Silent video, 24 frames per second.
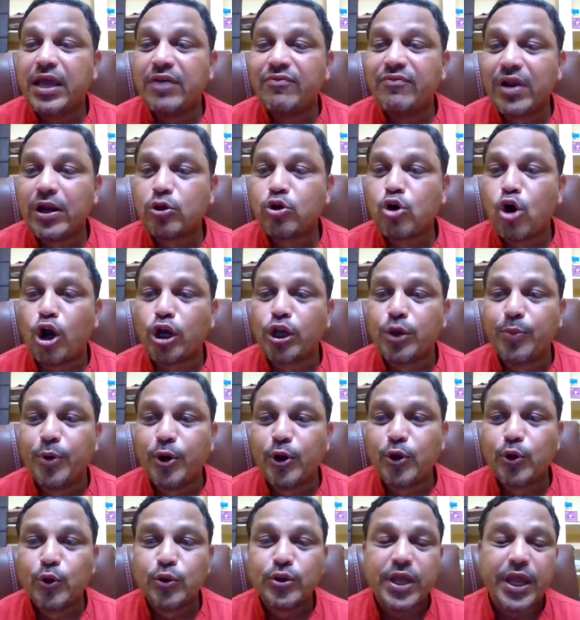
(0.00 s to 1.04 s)
they will
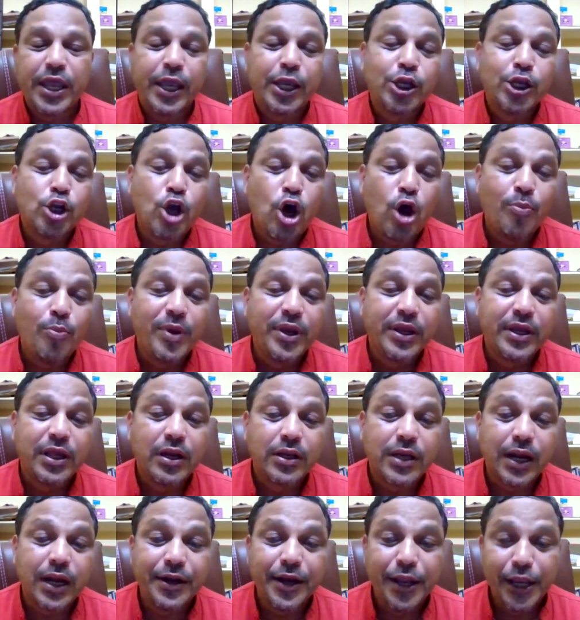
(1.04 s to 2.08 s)
contribute to the
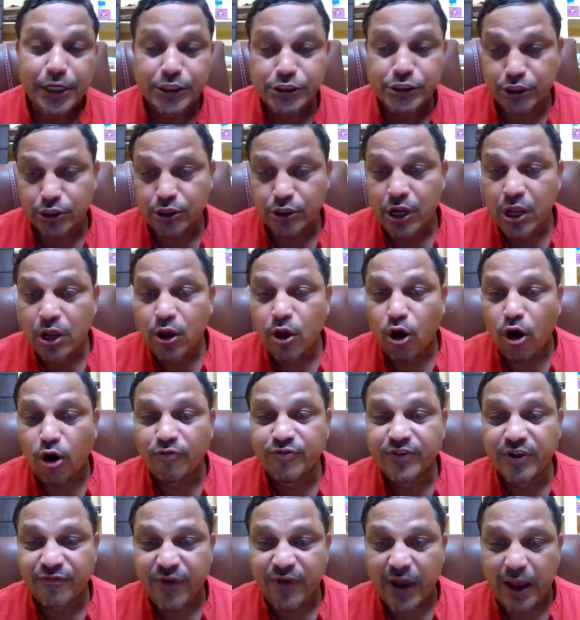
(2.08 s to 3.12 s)
economical condition
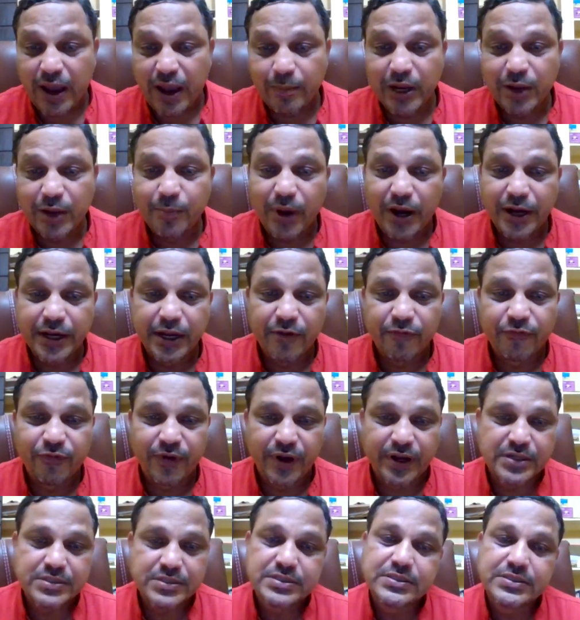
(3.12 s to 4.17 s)
of the family, my dear
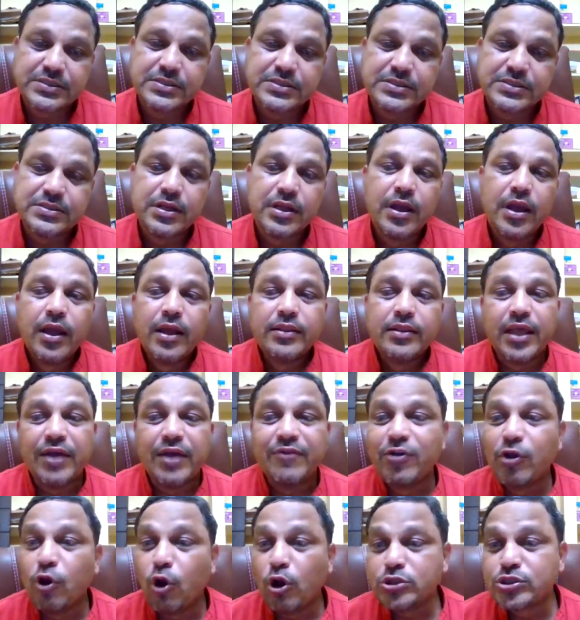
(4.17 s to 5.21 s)
friends.
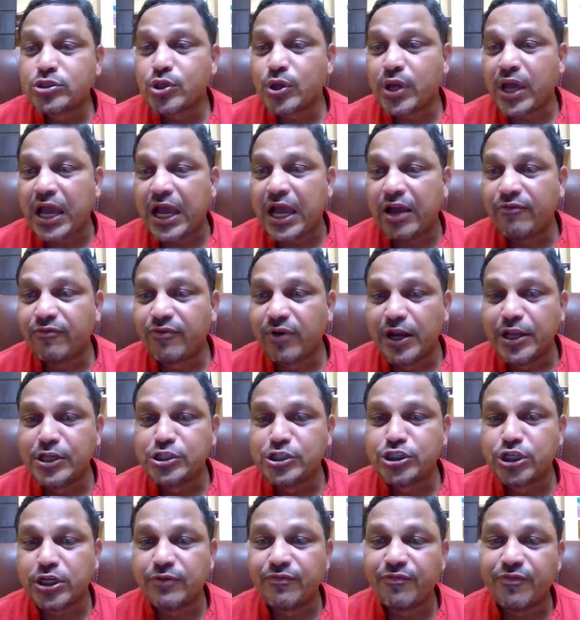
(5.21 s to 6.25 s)
Then we also have
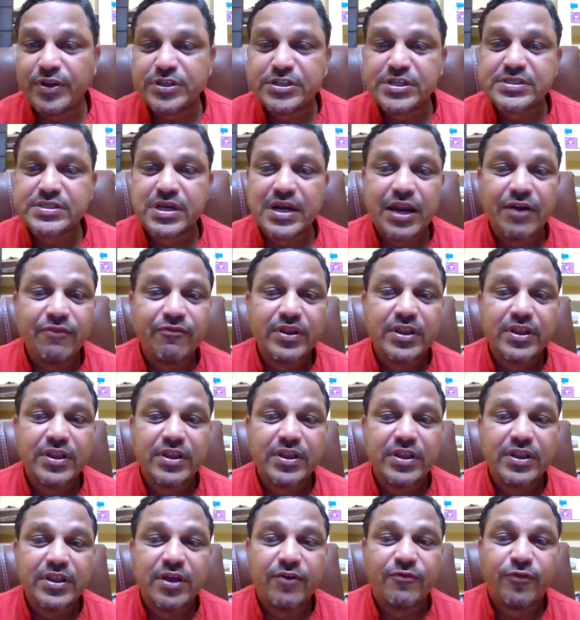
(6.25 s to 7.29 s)
religion, which is linked with
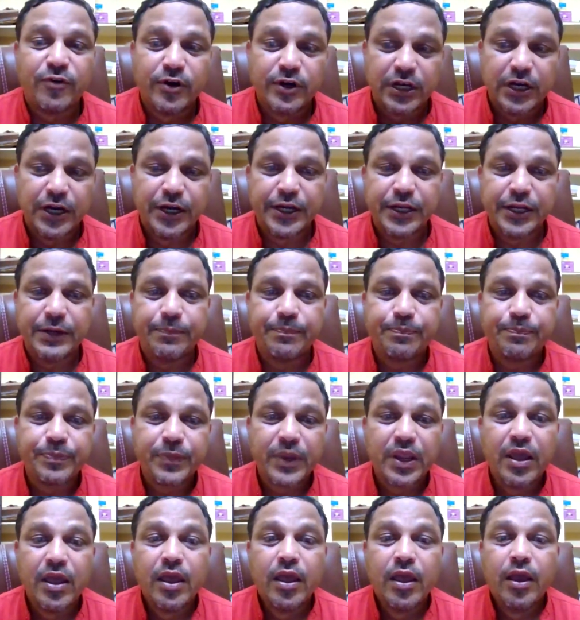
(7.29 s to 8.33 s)
the fertility.
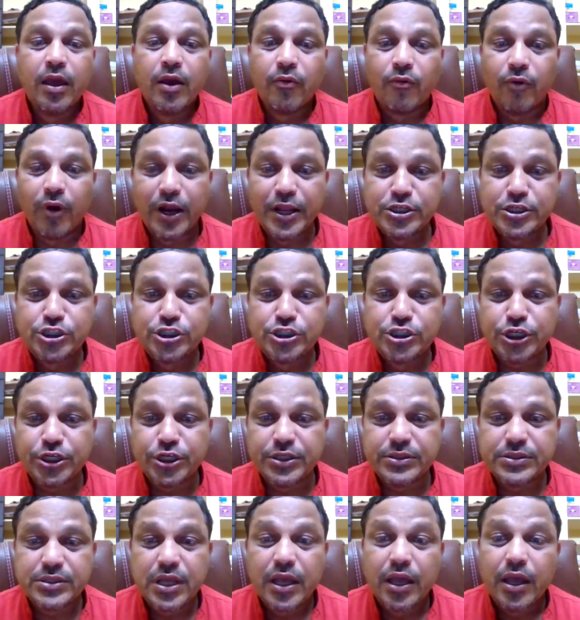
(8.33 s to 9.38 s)

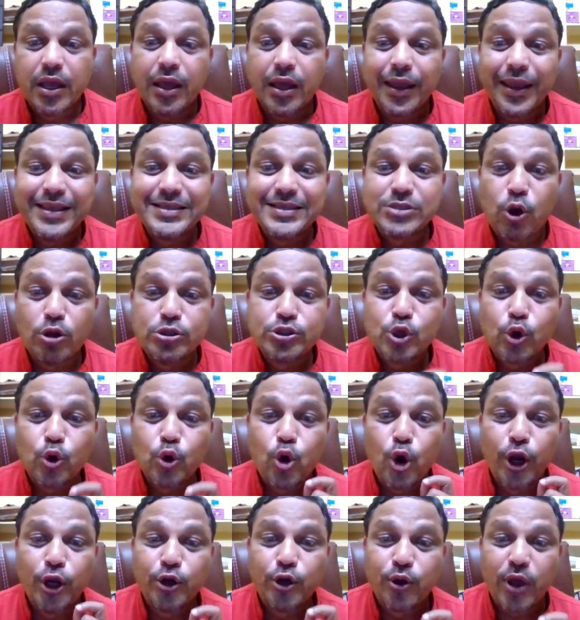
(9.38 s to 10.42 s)
Religion is
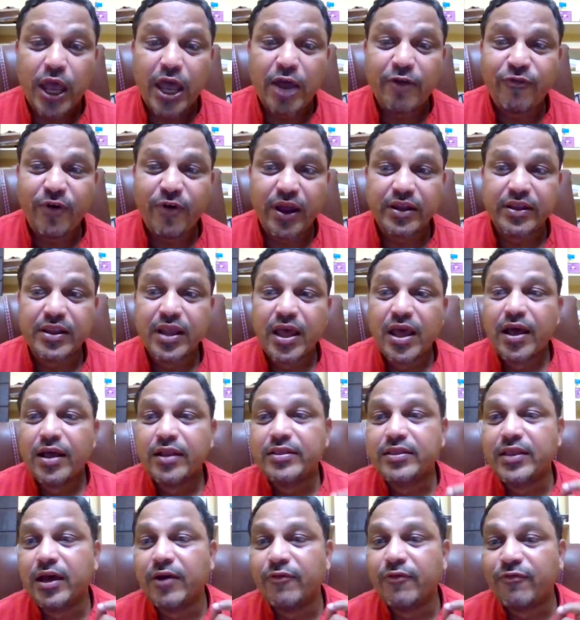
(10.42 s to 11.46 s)
also going to affect
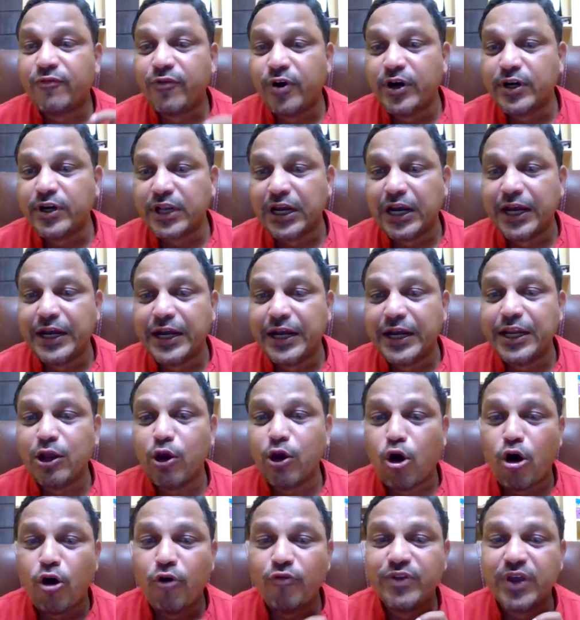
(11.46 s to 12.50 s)
the
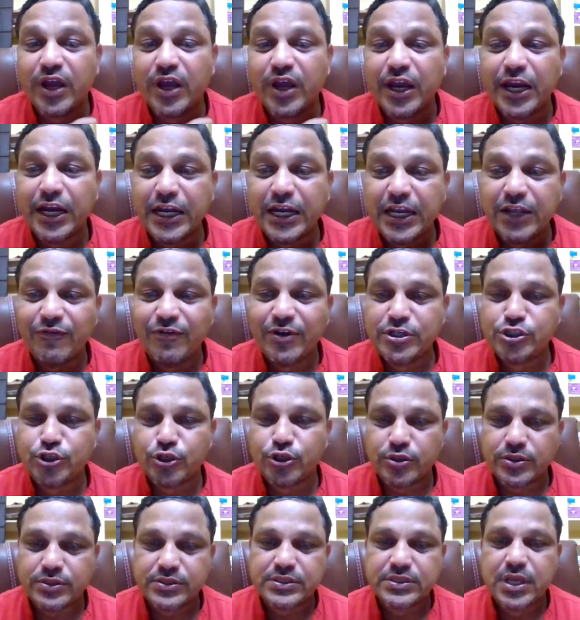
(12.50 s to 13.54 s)
fertility of the
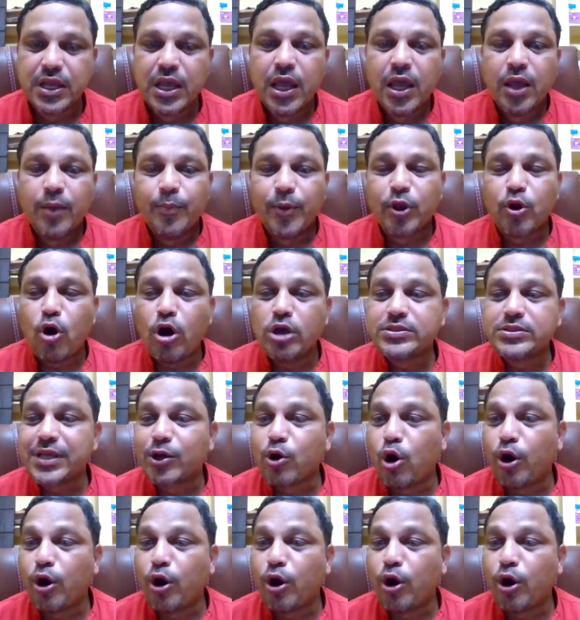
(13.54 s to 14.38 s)
individuals. Because